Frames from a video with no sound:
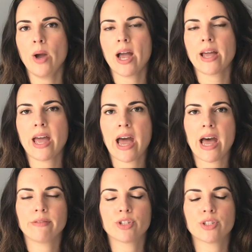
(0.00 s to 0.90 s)
way I
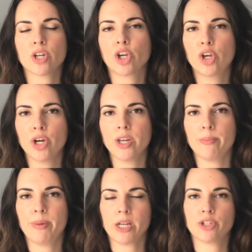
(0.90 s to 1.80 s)
have just a
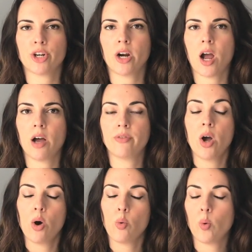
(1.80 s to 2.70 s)
good picture of
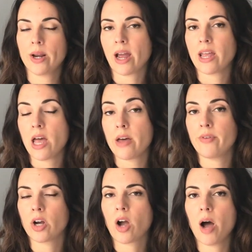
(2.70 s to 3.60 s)
what I
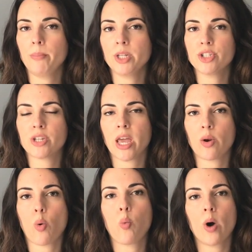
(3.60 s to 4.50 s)
have accomplished
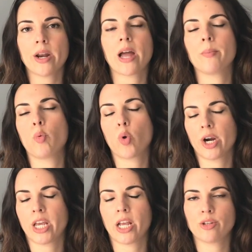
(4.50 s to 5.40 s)
and what I'm
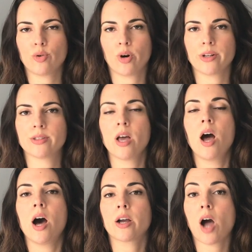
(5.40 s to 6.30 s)
working towards
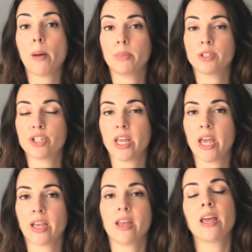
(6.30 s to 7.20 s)

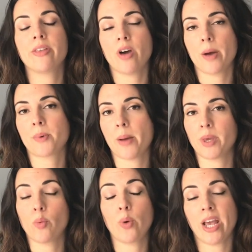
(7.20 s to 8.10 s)
accomplishing in the
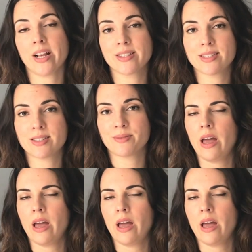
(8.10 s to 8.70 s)
upcoming weeks.